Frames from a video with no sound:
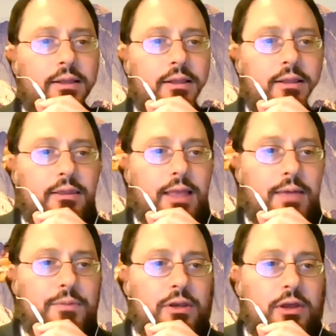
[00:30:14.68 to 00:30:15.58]
let
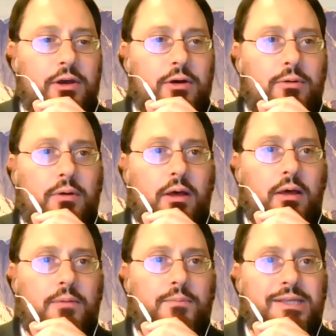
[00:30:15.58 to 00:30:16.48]
me
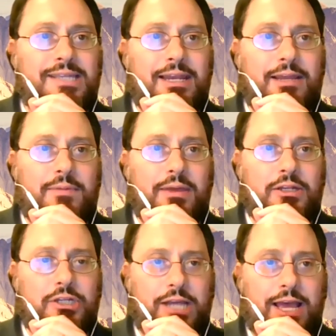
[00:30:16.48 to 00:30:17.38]
know by sending me a
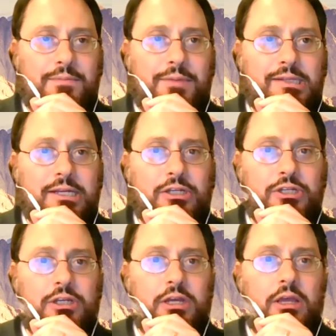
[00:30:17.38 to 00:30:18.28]
chat message.